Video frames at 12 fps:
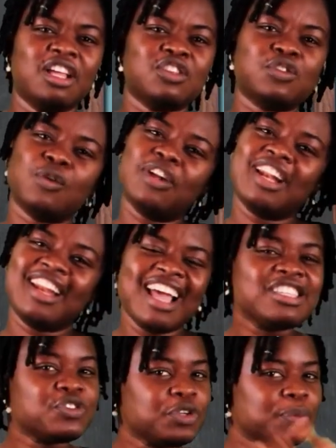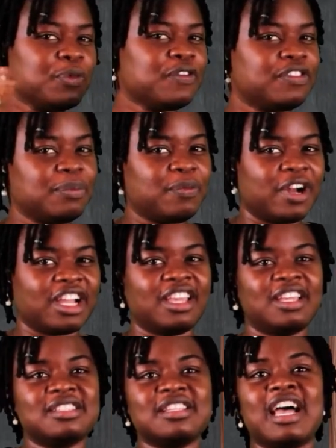So let's remove the
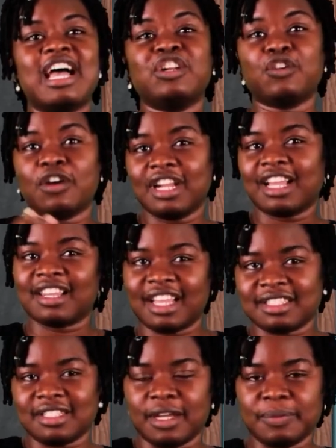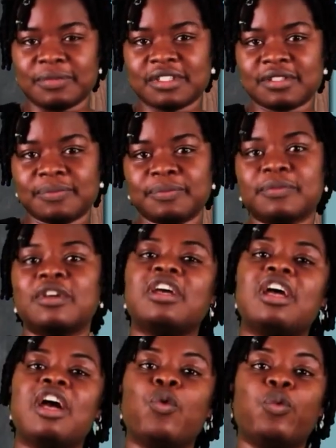brackets and collect like terms.
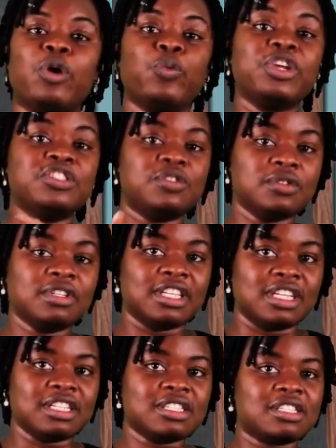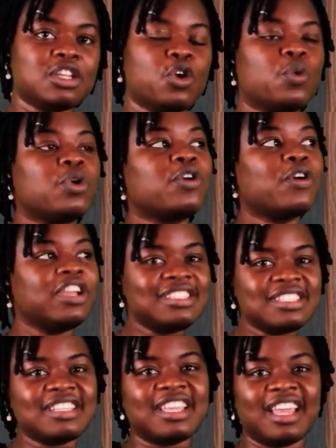When we do this, we're going
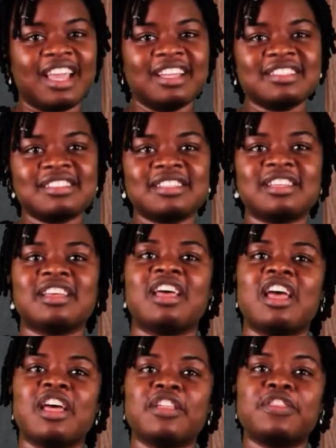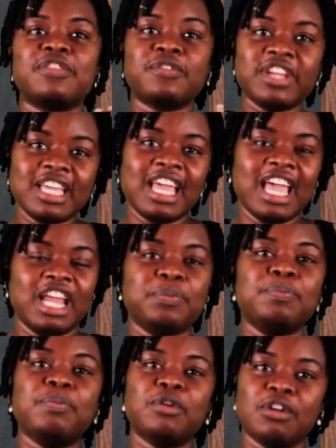to get
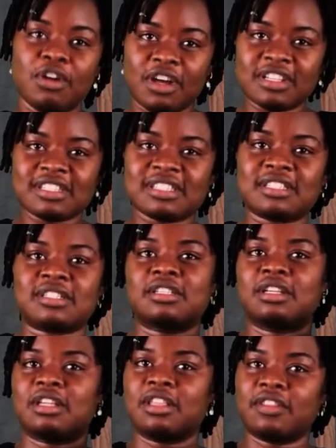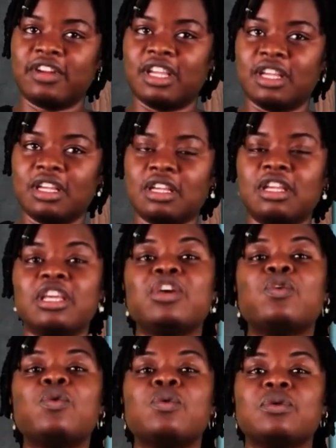3n plus 3
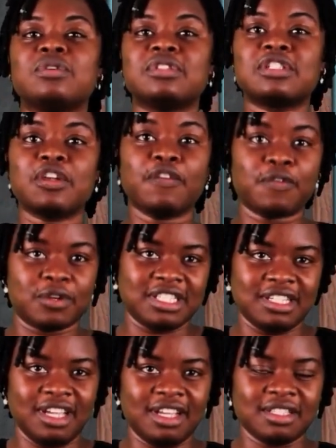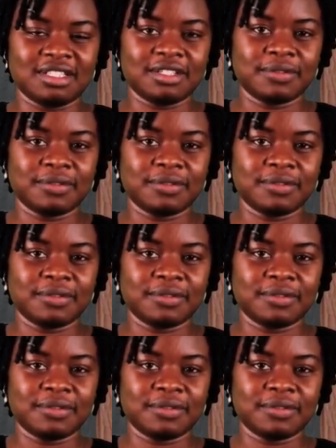equals 48.